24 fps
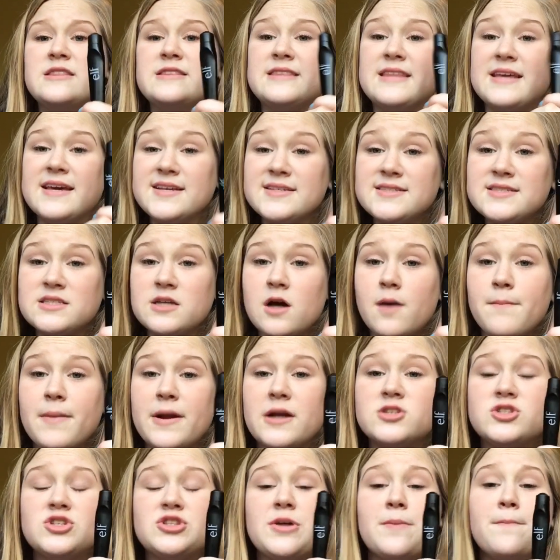this
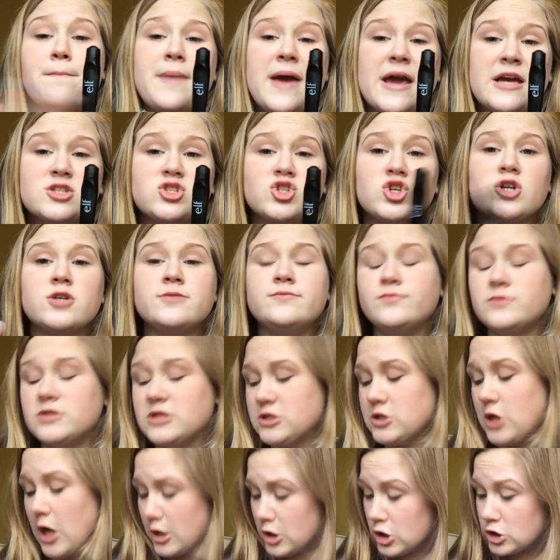compared to the picture
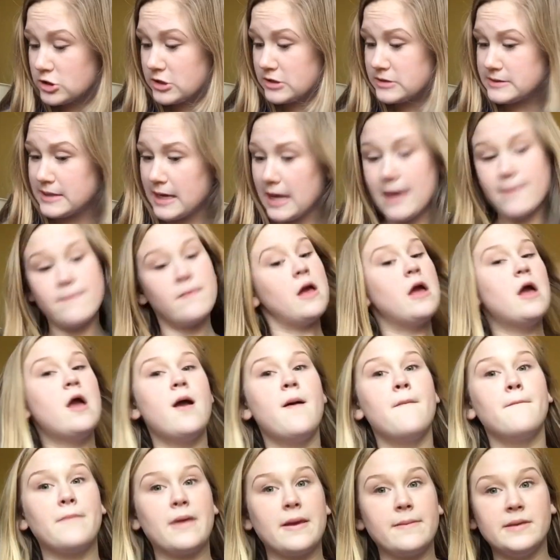does not look the same.
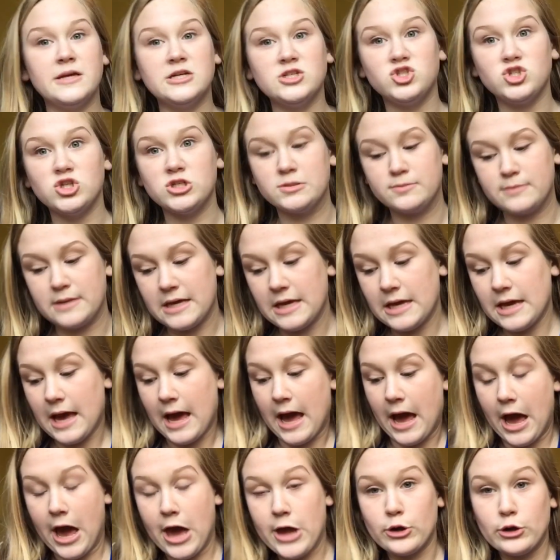Maybe it's just me,
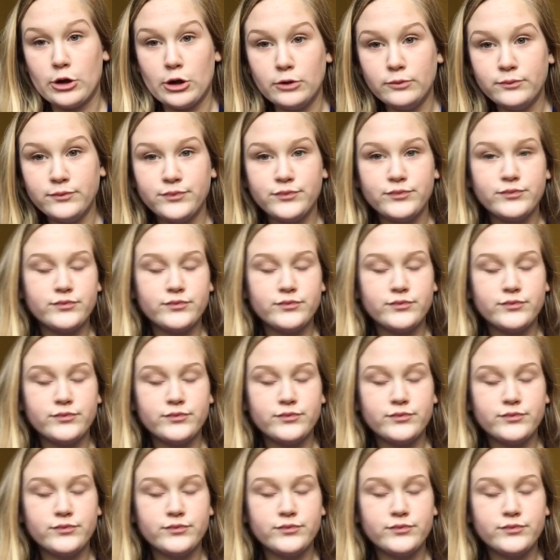I don't know.